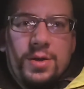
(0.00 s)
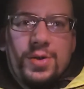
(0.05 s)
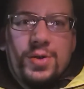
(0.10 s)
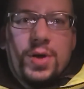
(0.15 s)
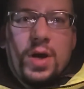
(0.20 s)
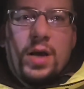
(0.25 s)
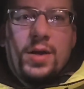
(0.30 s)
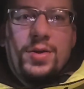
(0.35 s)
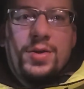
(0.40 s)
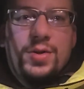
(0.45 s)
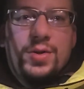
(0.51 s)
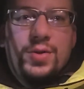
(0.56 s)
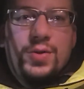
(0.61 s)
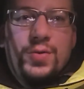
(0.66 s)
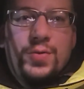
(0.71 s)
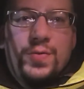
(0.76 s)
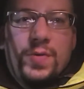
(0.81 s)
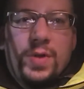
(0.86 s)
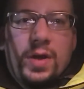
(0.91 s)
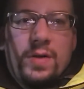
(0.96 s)
try two
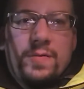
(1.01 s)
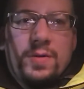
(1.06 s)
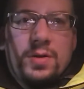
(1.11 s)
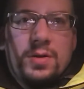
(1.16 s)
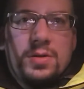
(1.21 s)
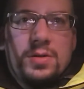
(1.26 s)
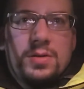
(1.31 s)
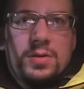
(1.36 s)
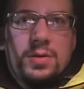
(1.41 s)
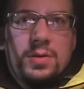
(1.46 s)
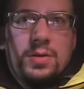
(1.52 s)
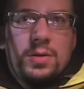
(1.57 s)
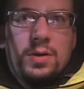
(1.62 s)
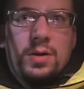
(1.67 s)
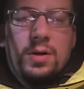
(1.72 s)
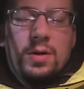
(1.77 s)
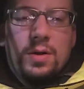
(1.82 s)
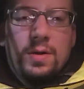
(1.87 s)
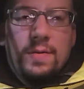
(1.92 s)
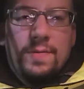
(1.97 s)
new flavors
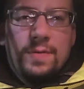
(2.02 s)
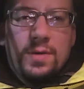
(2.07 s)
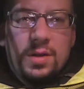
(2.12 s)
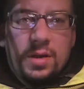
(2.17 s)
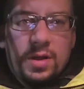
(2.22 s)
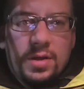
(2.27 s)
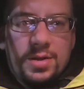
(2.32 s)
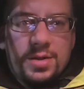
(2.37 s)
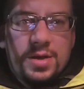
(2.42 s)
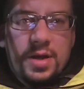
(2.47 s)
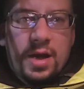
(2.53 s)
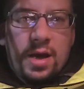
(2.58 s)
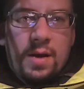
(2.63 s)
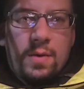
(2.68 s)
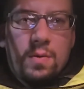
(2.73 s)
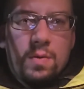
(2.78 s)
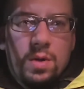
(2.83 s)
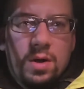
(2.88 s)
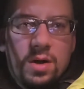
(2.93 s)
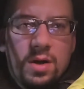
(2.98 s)
of Glytch
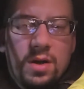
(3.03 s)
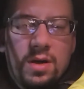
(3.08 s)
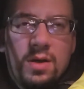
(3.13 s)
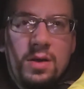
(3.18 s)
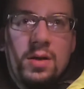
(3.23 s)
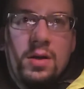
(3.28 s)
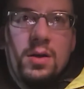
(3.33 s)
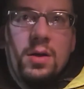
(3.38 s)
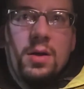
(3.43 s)
at work,